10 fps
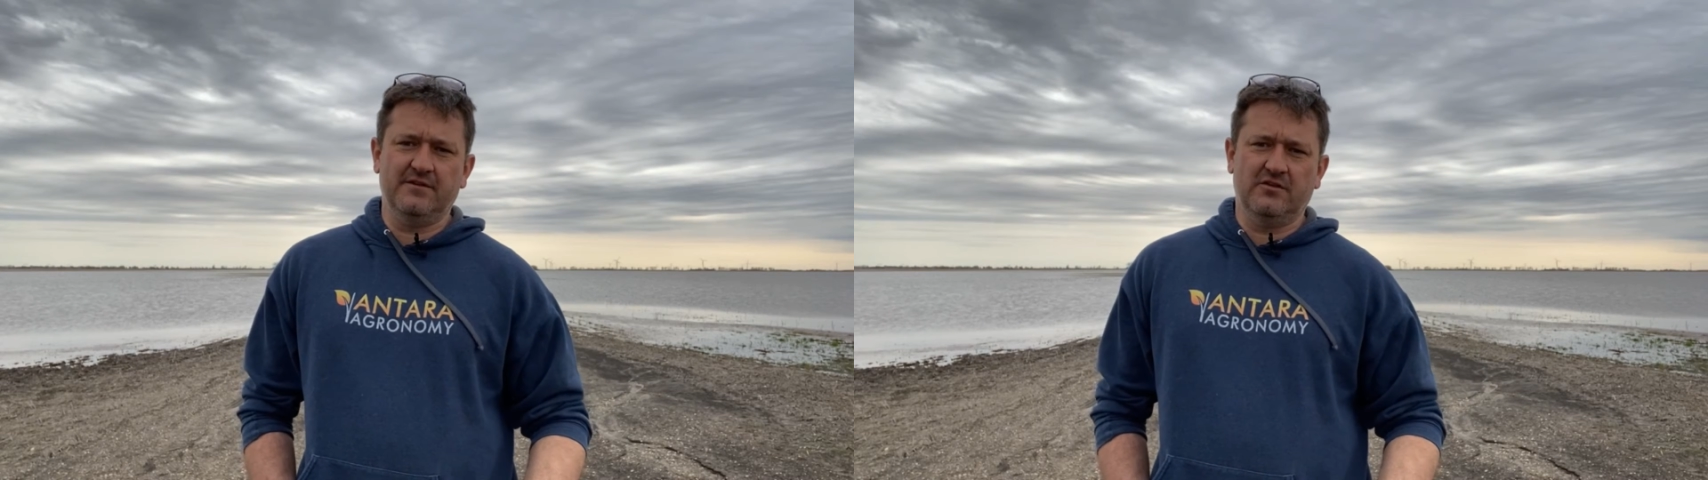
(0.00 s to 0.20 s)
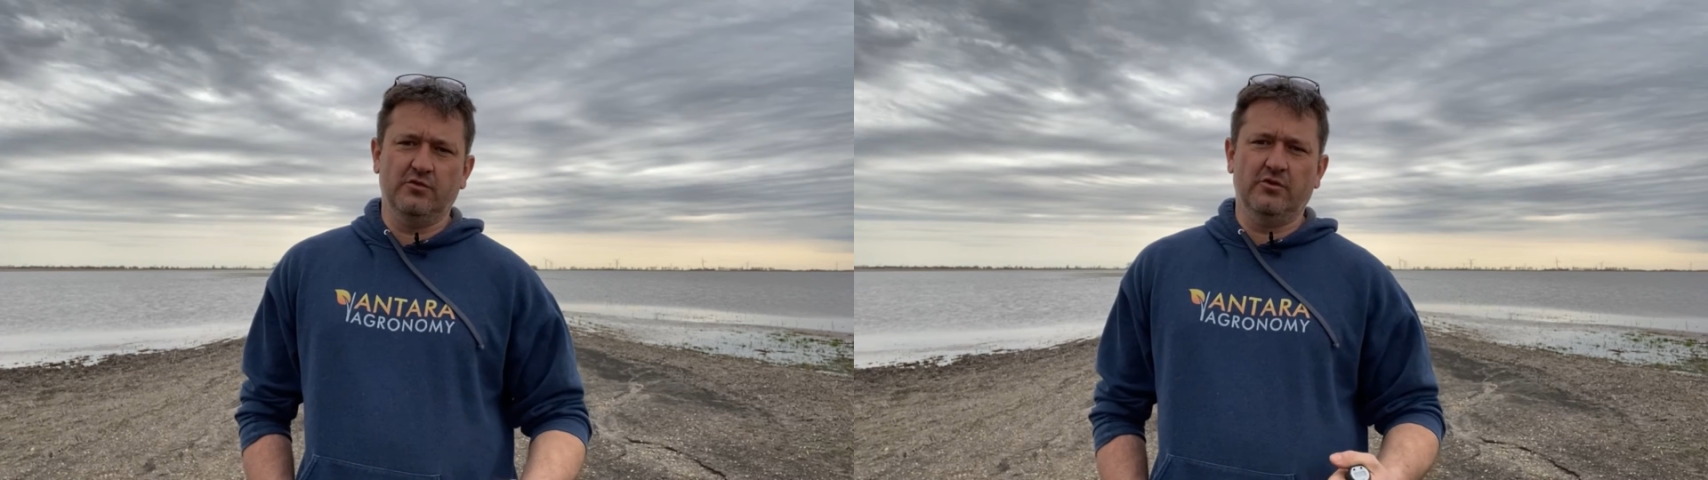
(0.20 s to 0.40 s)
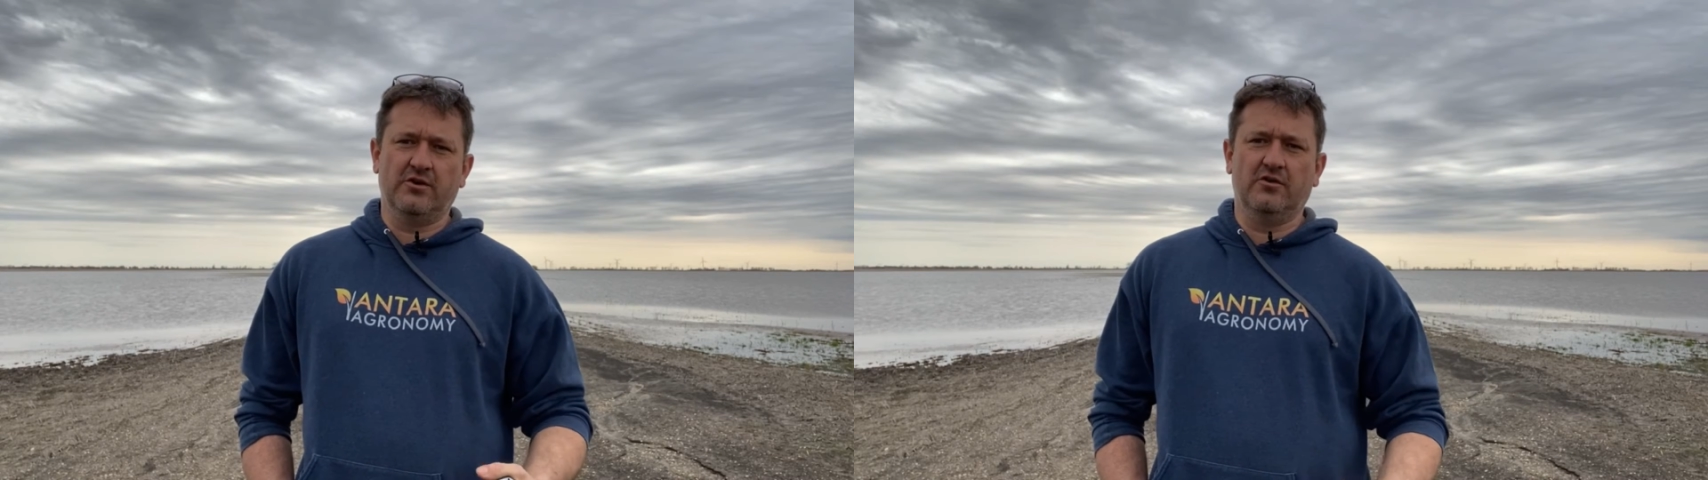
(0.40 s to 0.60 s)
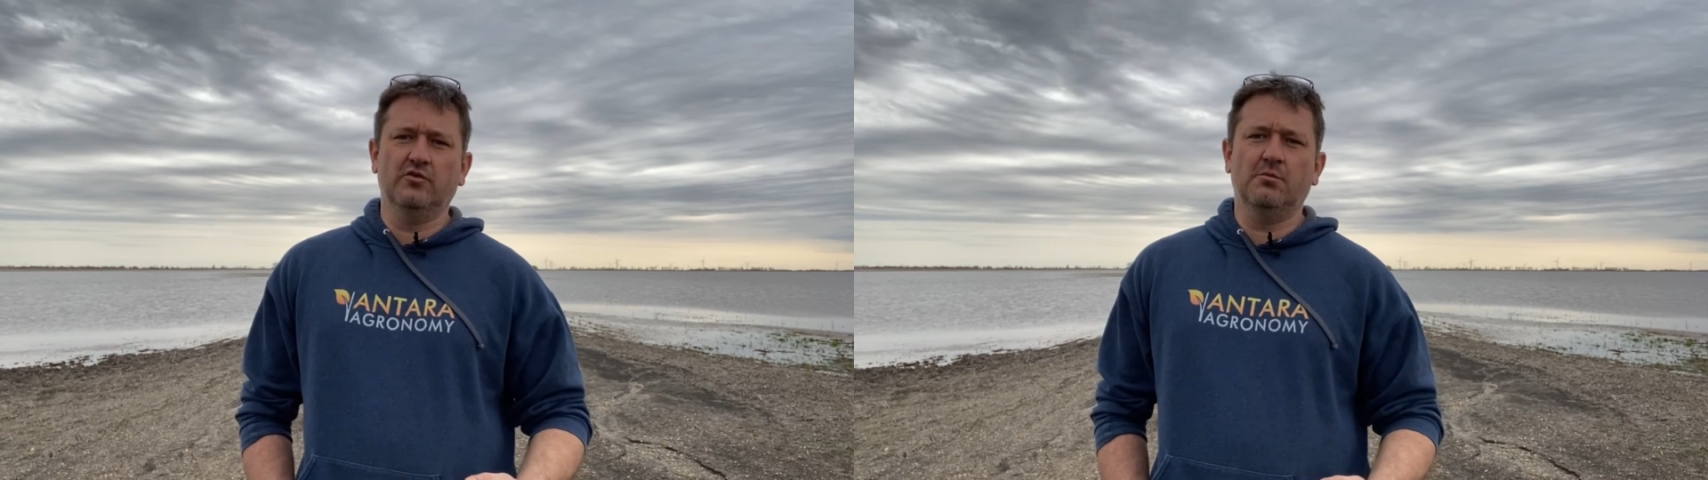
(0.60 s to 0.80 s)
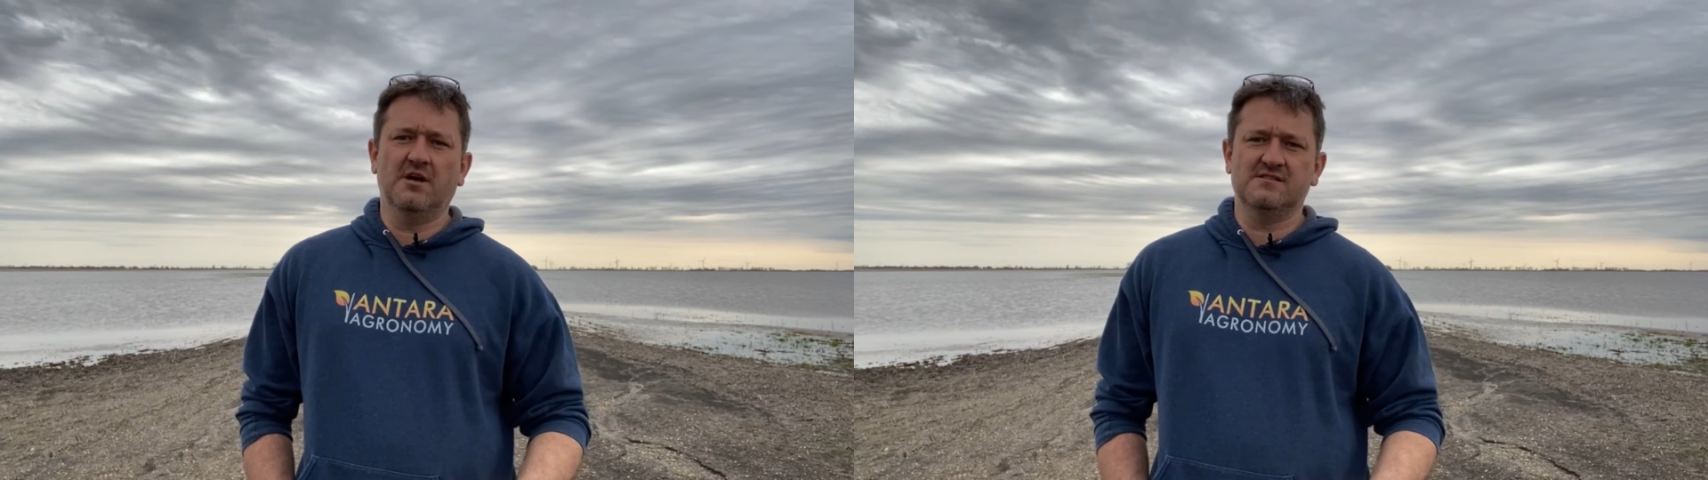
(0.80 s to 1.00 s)
a tool in our
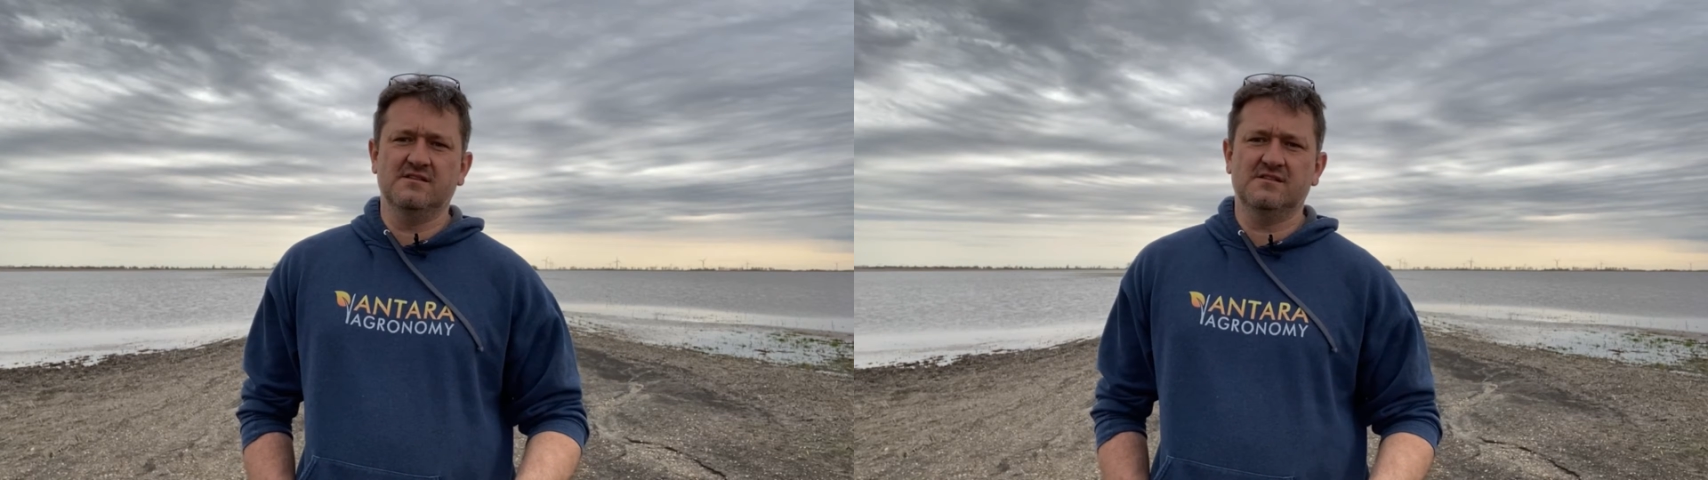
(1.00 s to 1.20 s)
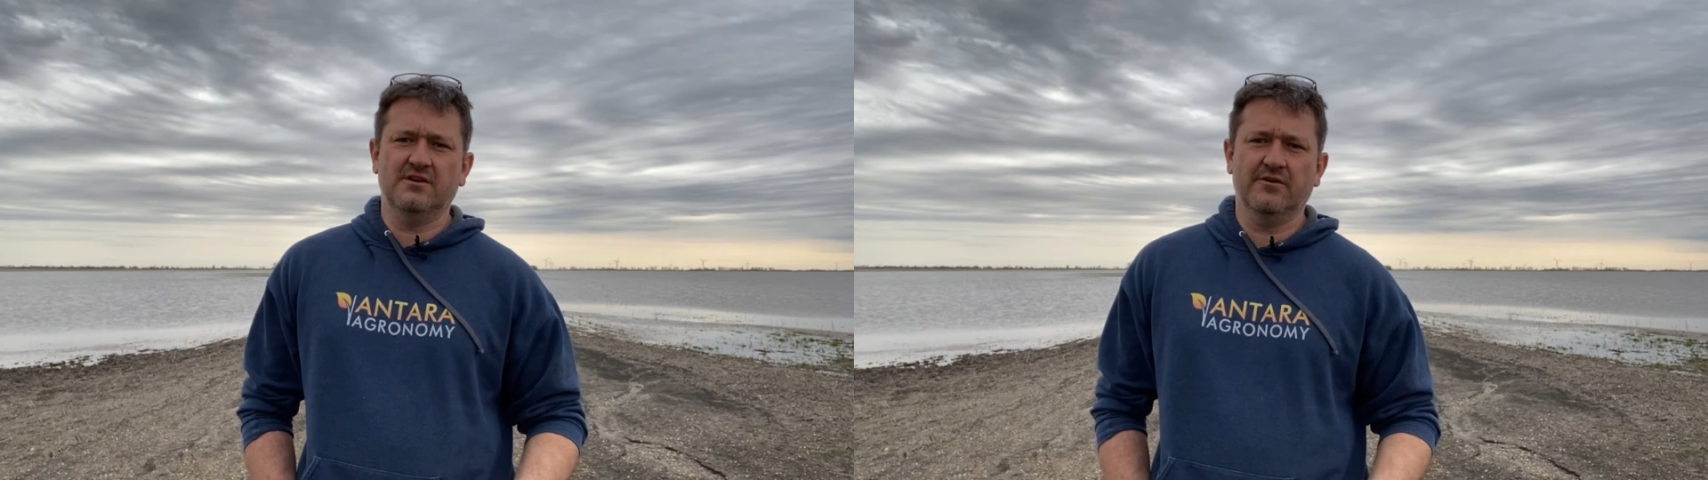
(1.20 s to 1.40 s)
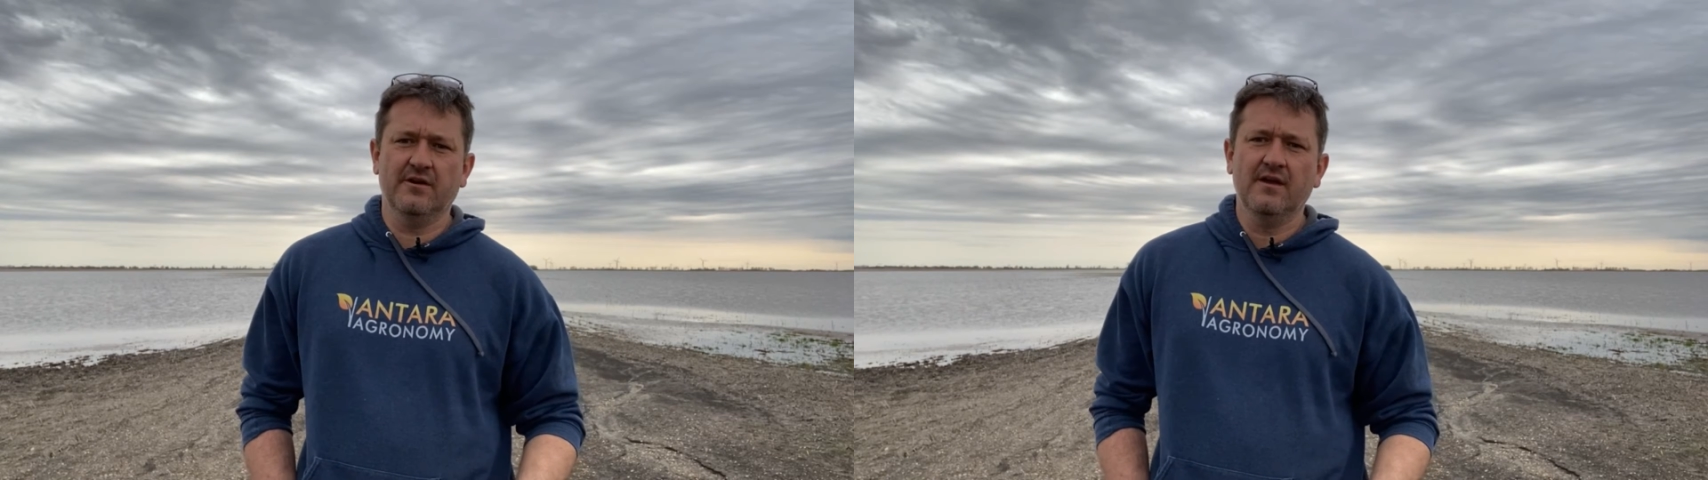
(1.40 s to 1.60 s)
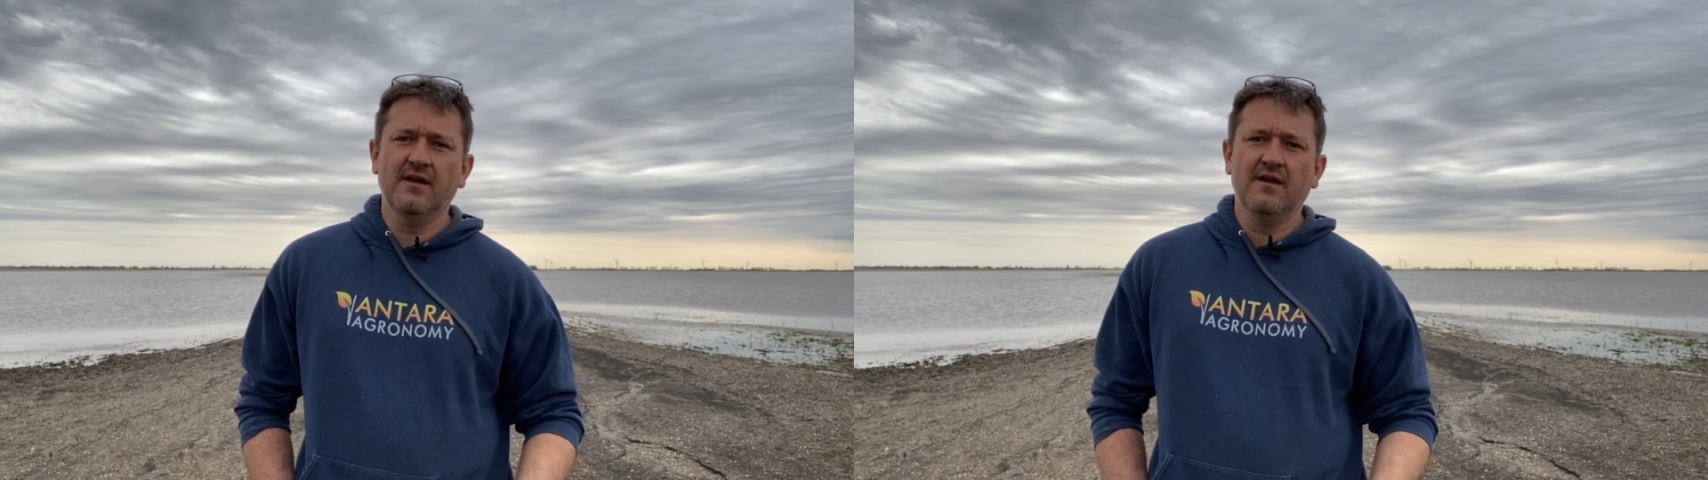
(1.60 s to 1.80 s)
toolbox this year,